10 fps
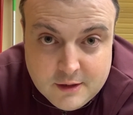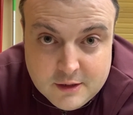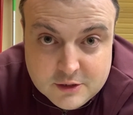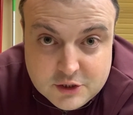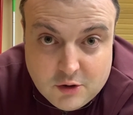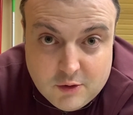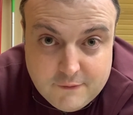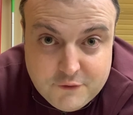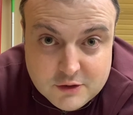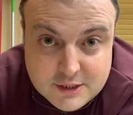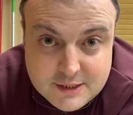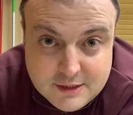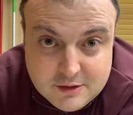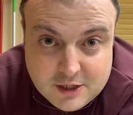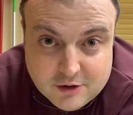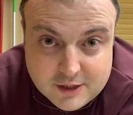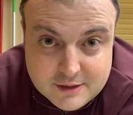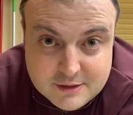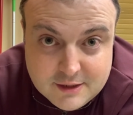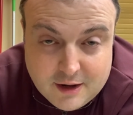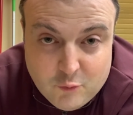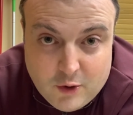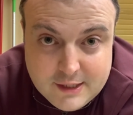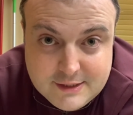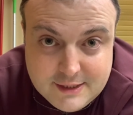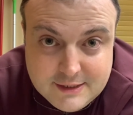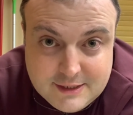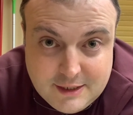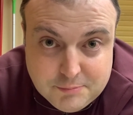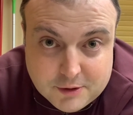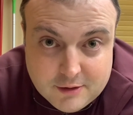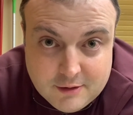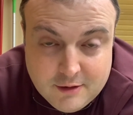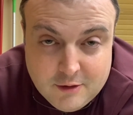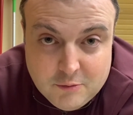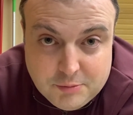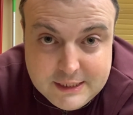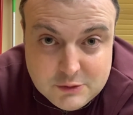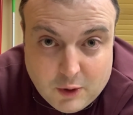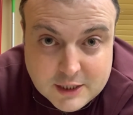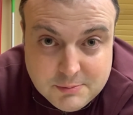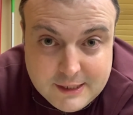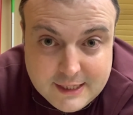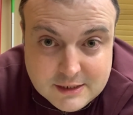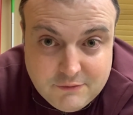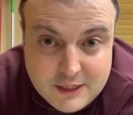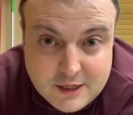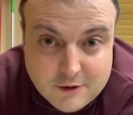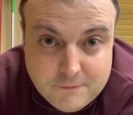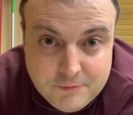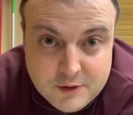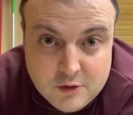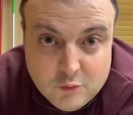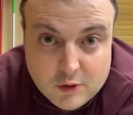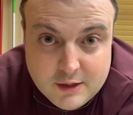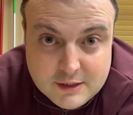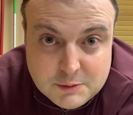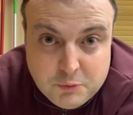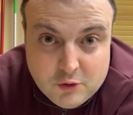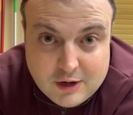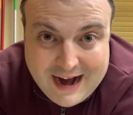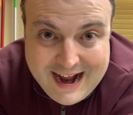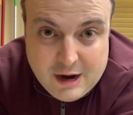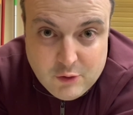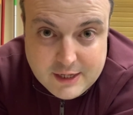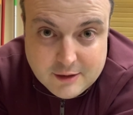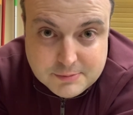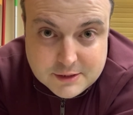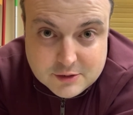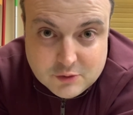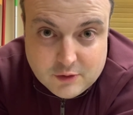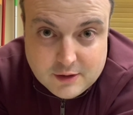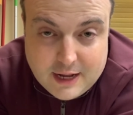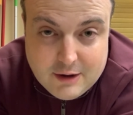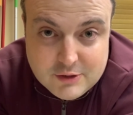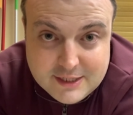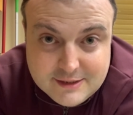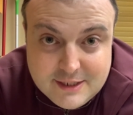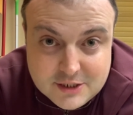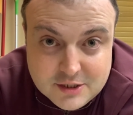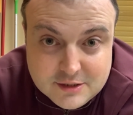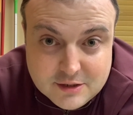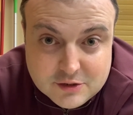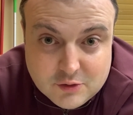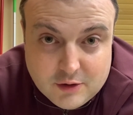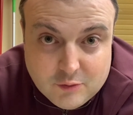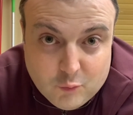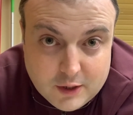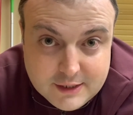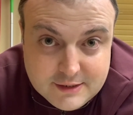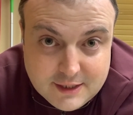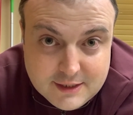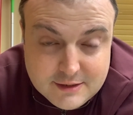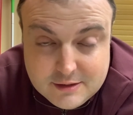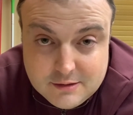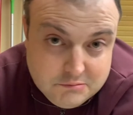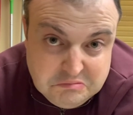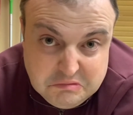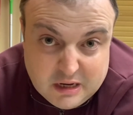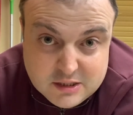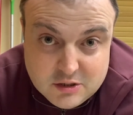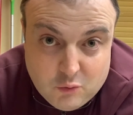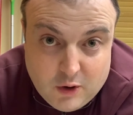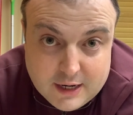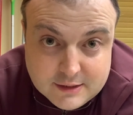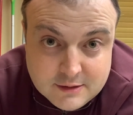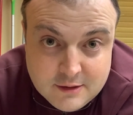So if you're still curious and want to dig deeper, please watch my next video. We're going to explore how it helps the soil, how it conditions the soil, what it does, and so what.